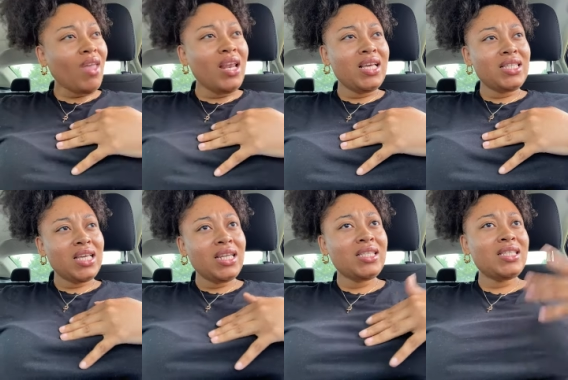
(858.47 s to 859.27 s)
let's
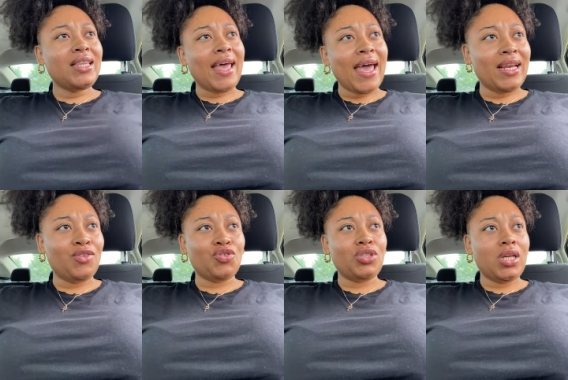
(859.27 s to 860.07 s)
get into that
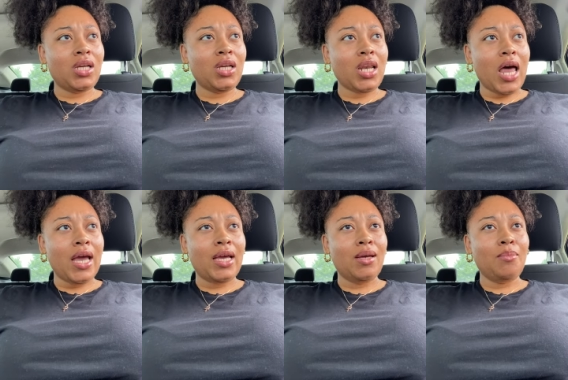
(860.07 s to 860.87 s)
energy
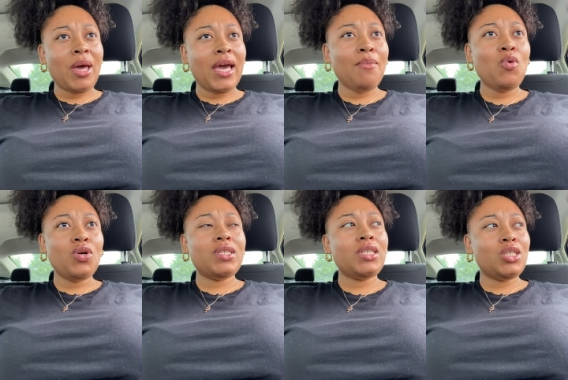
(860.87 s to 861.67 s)
like pay
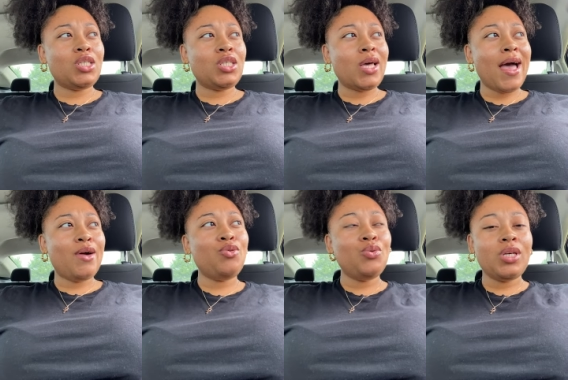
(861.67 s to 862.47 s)
more attention to
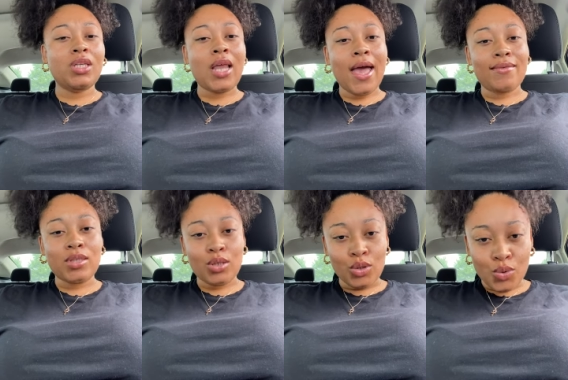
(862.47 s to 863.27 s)
how you can have
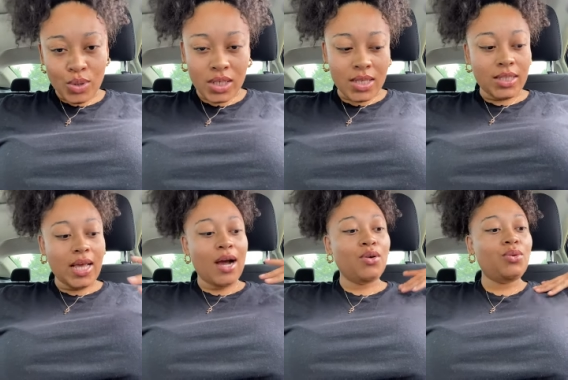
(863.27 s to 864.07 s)
solutions
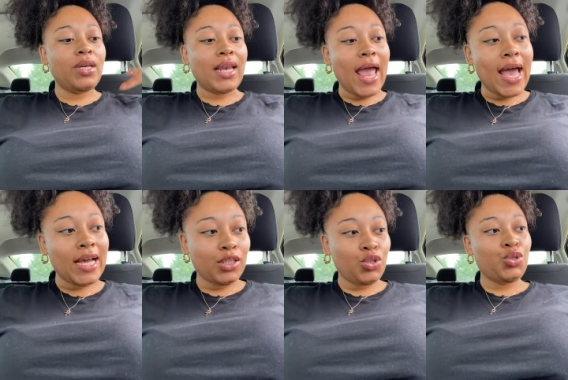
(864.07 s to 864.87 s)
how you can
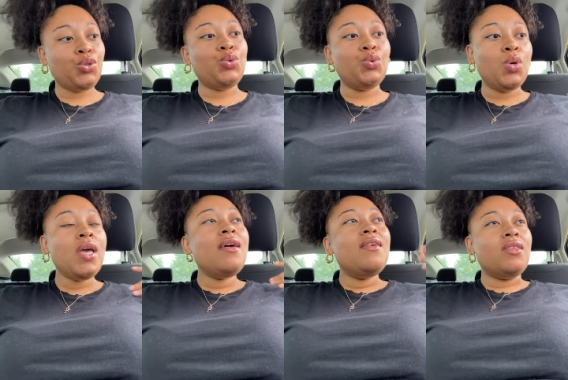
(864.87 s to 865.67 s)
add to
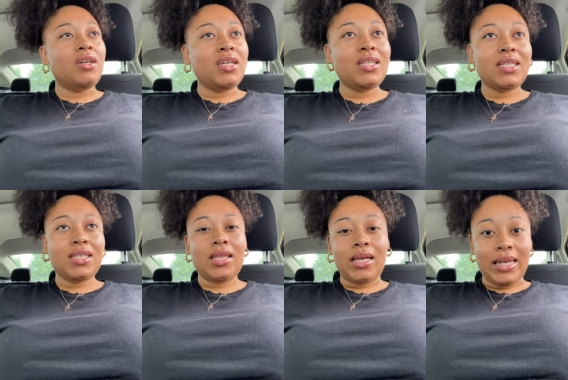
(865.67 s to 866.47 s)
the goodness
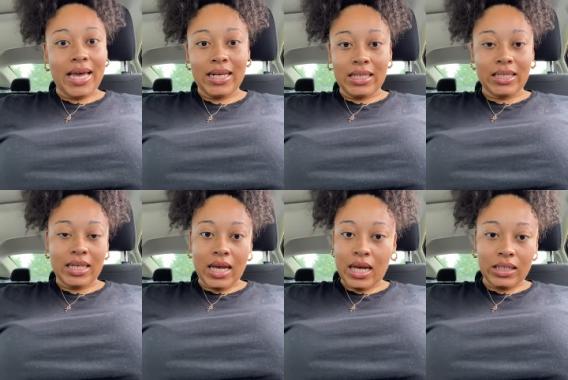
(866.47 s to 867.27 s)
and the gladness
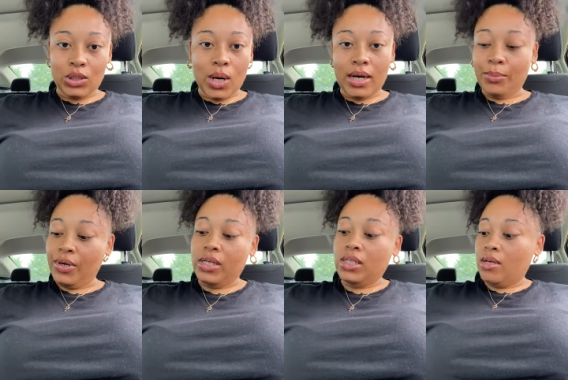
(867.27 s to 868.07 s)
that god is trying to
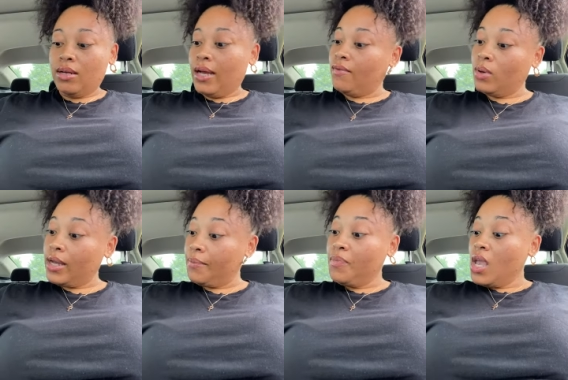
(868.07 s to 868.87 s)
bring into your life okay